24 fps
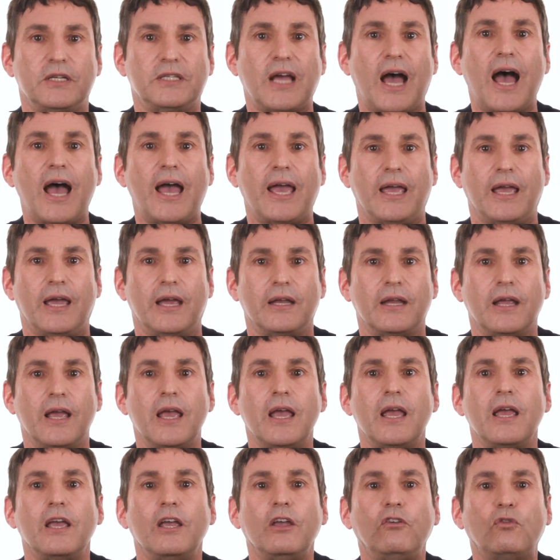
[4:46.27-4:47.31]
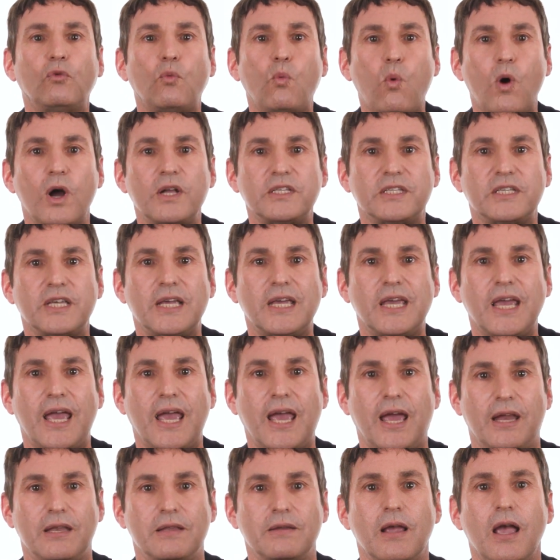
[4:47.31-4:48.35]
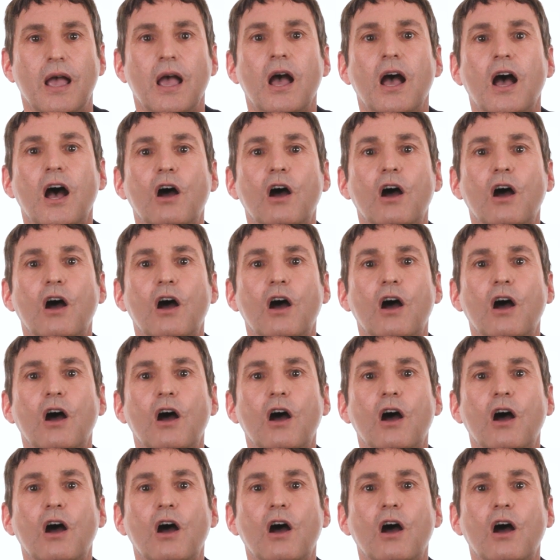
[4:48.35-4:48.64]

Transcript: diet is once again